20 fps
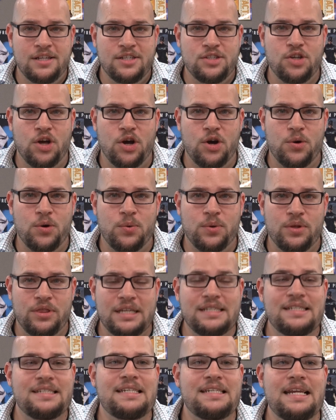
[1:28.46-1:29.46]
So
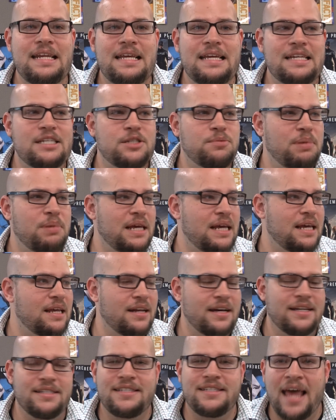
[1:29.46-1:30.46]
the city is
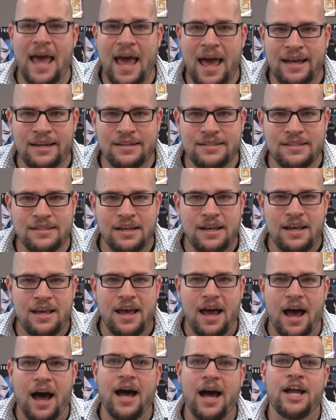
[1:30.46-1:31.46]
being attacked.
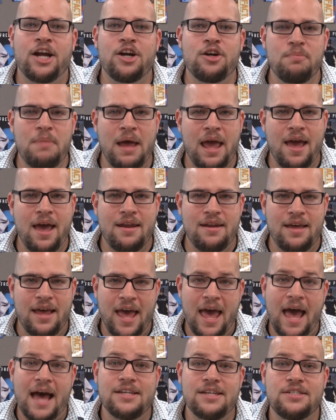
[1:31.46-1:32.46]
Iron Man
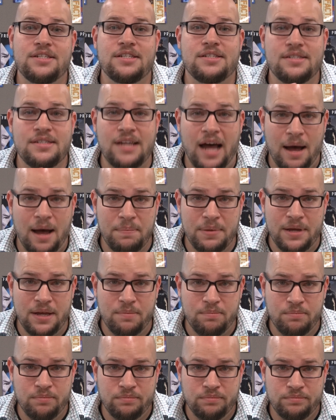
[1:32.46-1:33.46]
has to stop him.